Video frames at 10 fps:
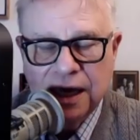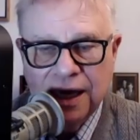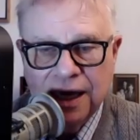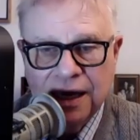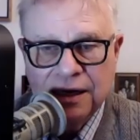
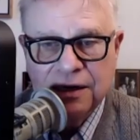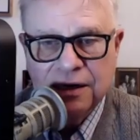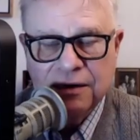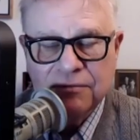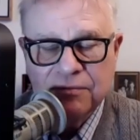And
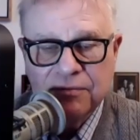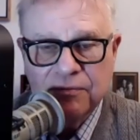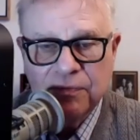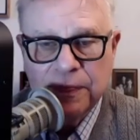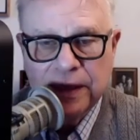
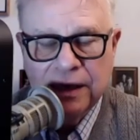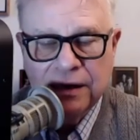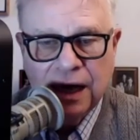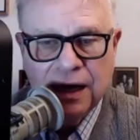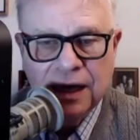and
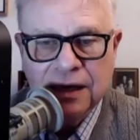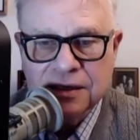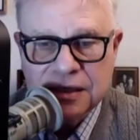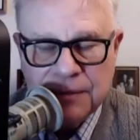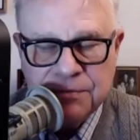I
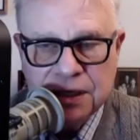accept it